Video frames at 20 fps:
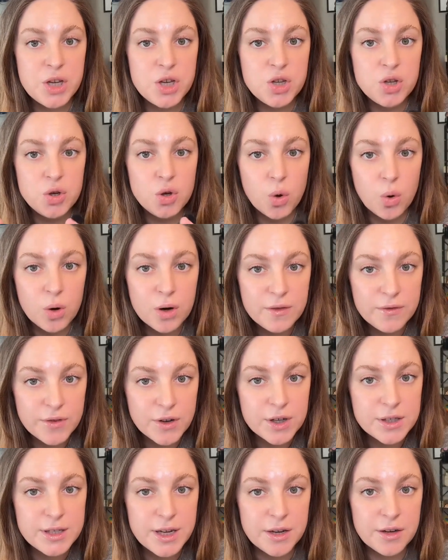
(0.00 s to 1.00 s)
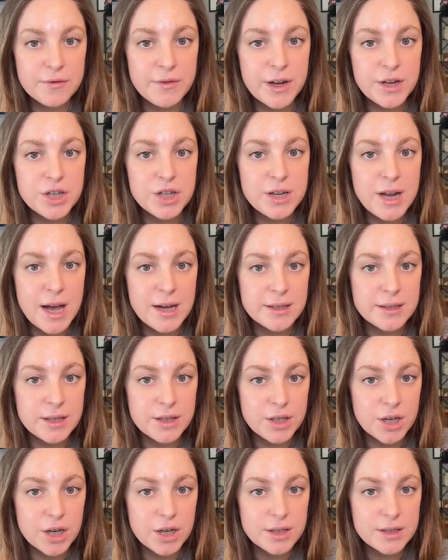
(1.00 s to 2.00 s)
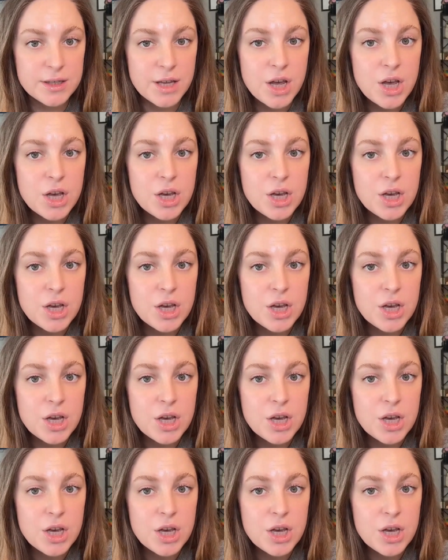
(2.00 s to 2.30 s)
your first intervention as the nurse.